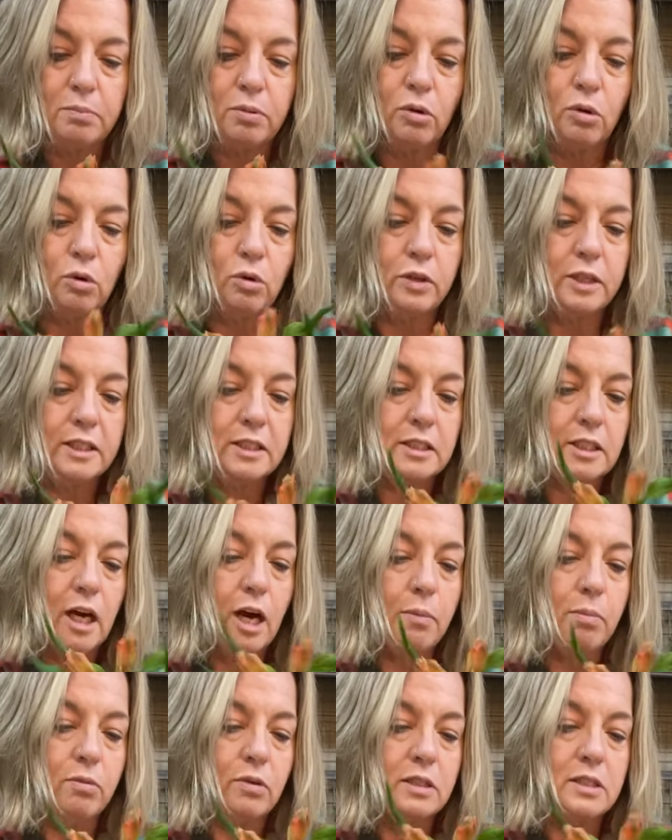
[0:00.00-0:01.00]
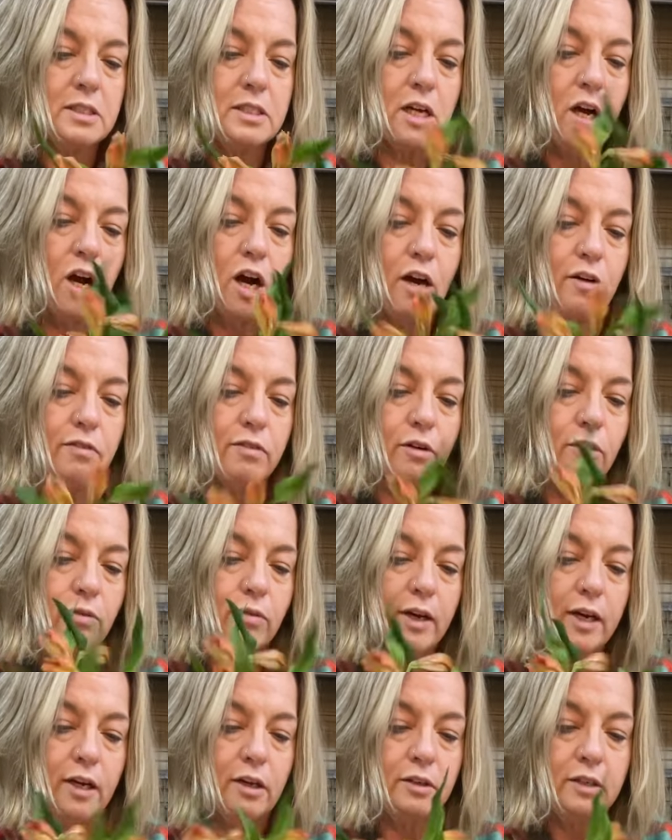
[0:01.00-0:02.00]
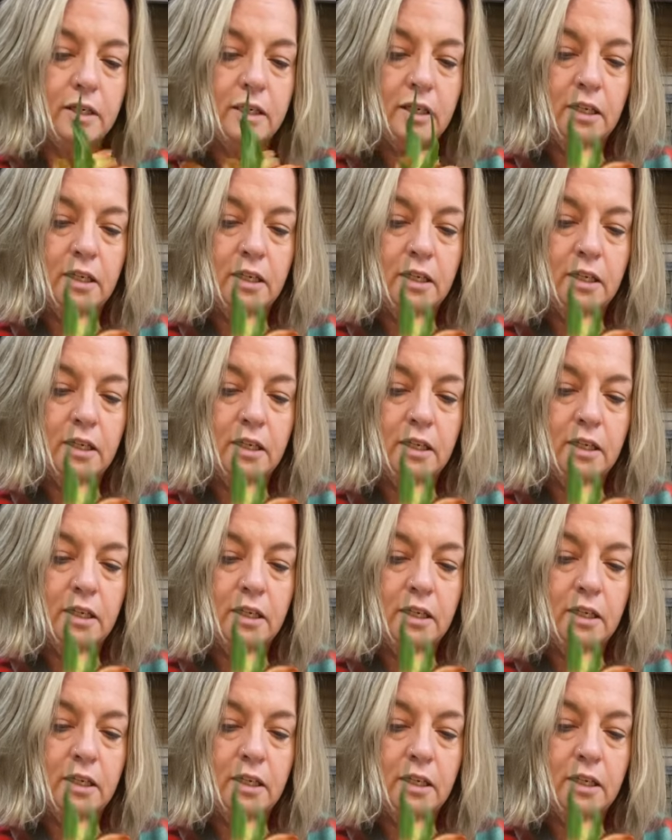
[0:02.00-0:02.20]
pull these top ones off around